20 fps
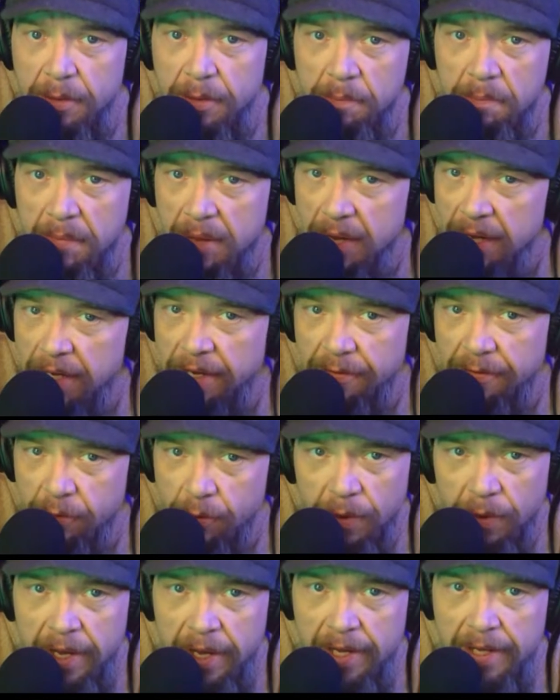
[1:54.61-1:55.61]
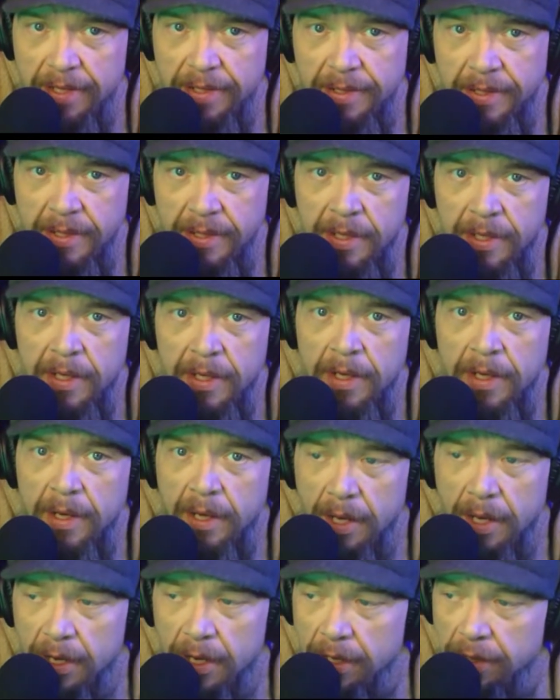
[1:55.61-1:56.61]
There are many different ways
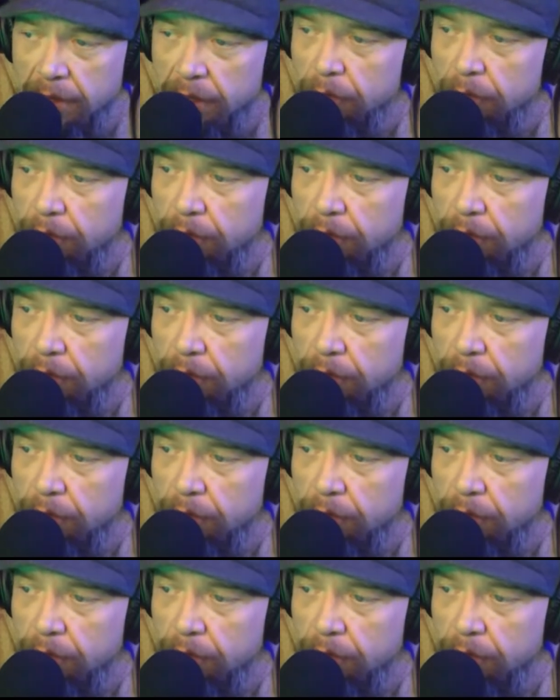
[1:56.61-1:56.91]
that